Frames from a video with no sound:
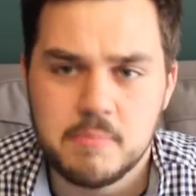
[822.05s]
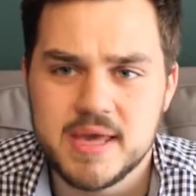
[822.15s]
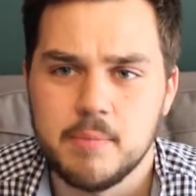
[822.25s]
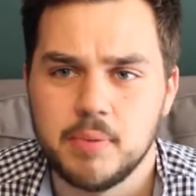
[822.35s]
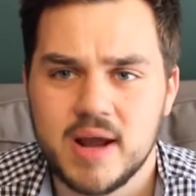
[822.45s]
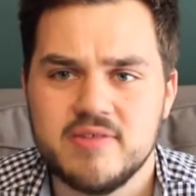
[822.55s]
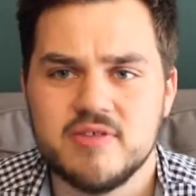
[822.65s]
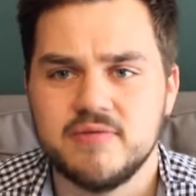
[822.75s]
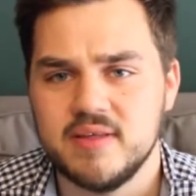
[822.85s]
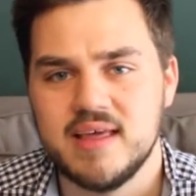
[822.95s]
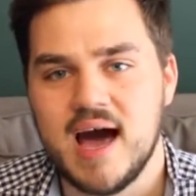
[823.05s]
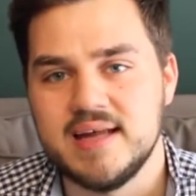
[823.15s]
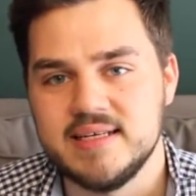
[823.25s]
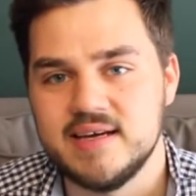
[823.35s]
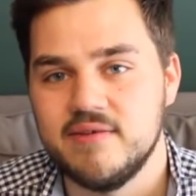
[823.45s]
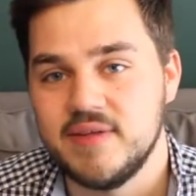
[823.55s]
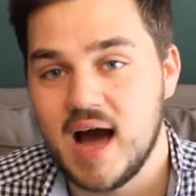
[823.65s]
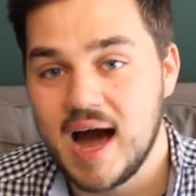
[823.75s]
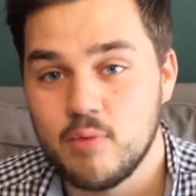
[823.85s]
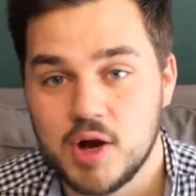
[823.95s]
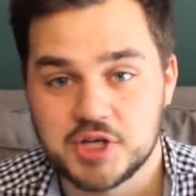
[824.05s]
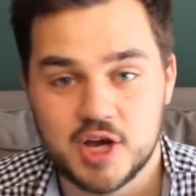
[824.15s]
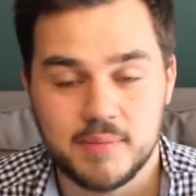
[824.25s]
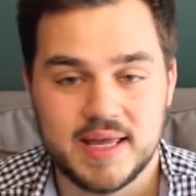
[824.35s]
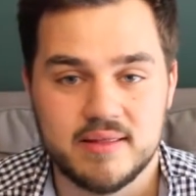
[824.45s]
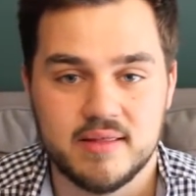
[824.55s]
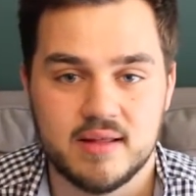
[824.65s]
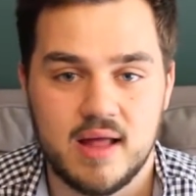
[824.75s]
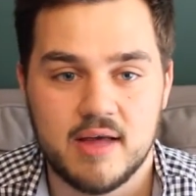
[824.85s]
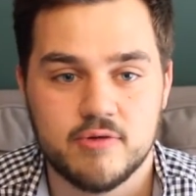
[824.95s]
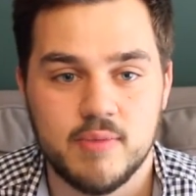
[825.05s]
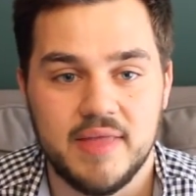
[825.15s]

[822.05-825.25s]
be abrasive to the idea of the iWatch coming into the classroom,